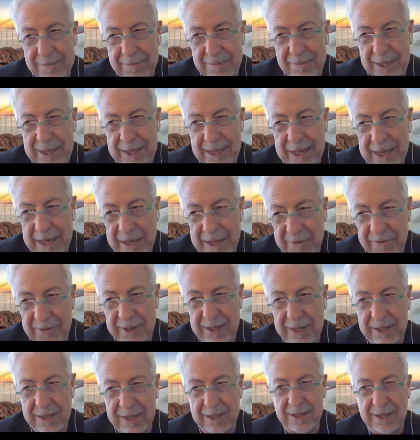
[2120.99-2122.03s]
be
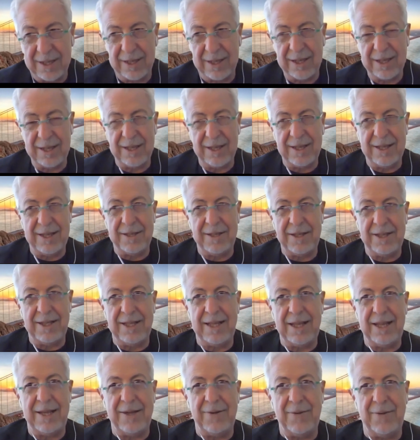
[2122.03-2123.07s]
heavy
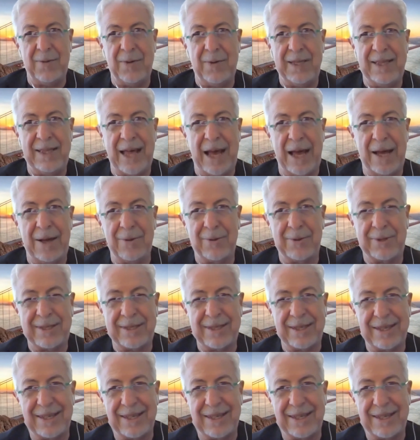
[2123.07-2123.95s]
without